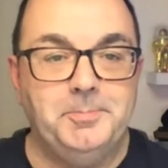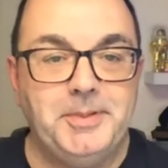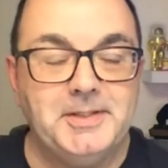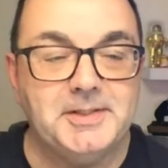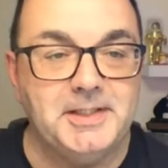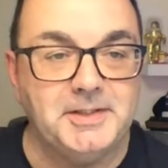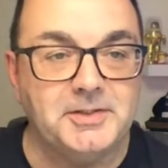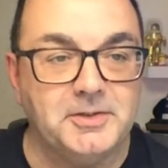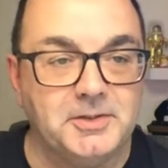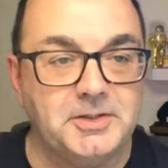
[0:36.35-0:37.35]
business
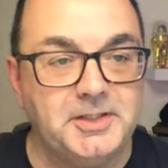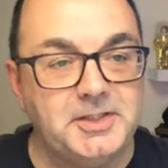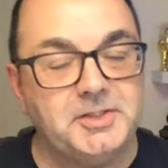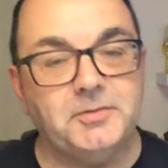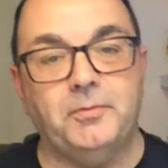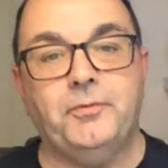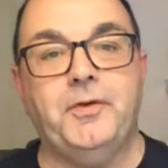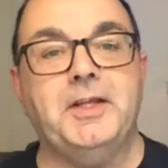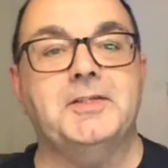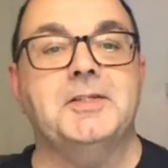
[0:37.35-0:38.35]
because this is
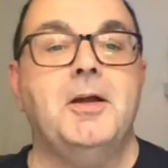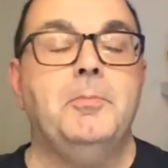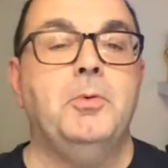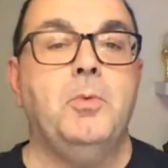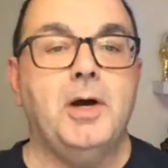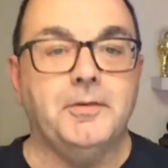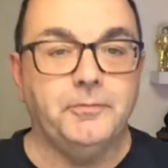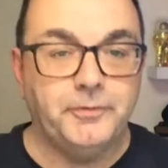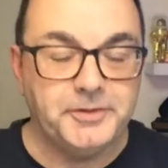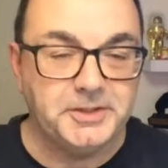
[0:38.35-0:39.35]
fix number one
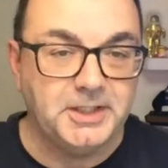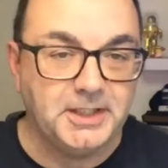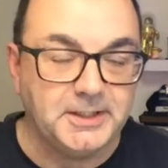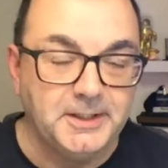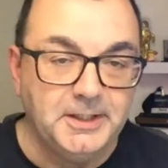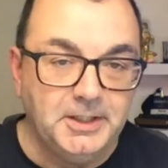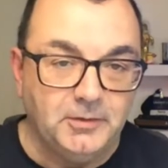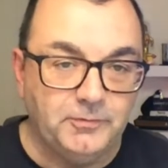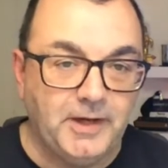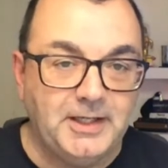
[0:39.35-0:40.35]
for today
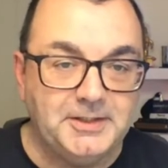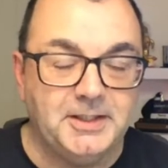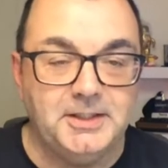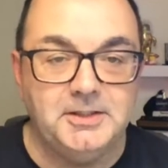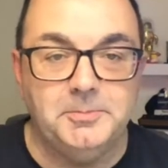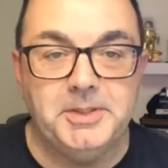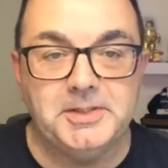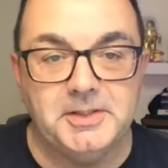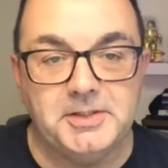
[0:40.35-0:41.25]
validating your business.